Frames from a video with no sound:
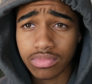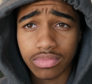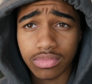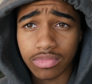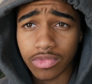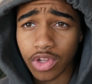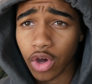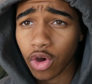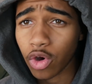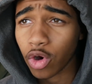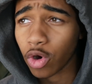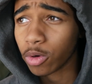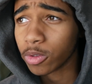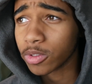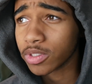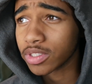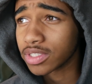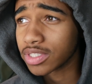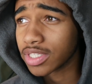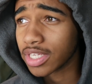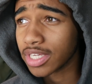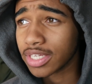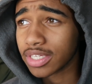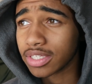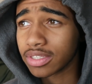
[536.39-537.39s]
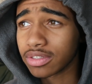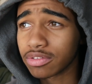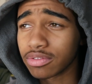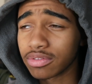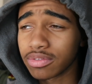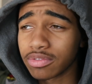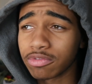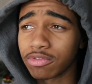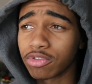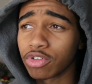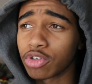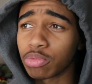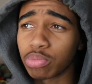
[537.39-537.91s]
No, always taking
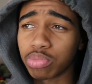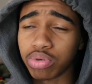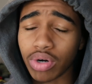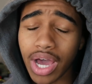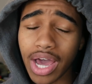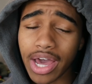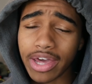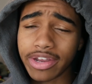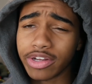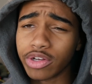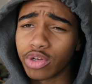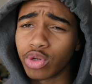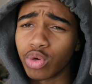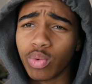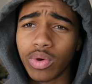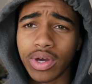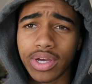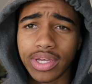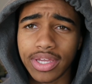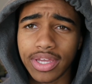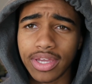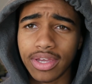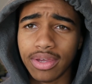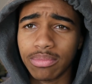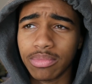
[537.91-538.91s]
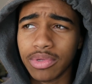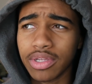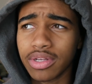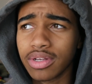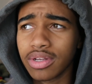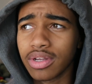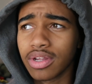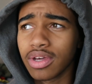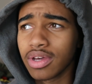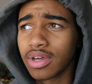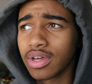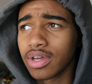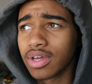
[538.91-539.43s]
full pride in who I am and
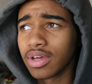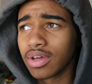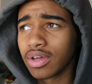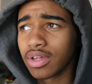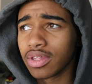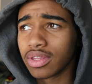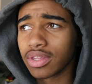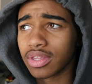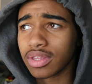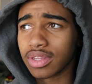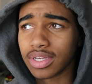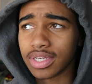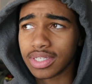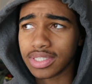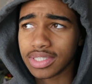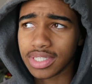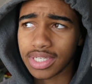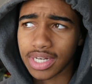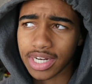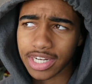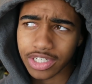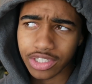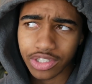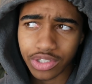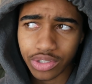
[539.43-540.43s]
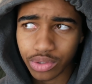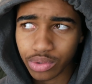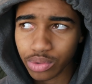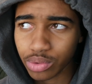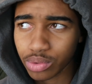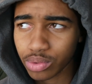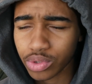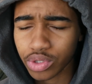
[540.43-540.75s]
the things that I do.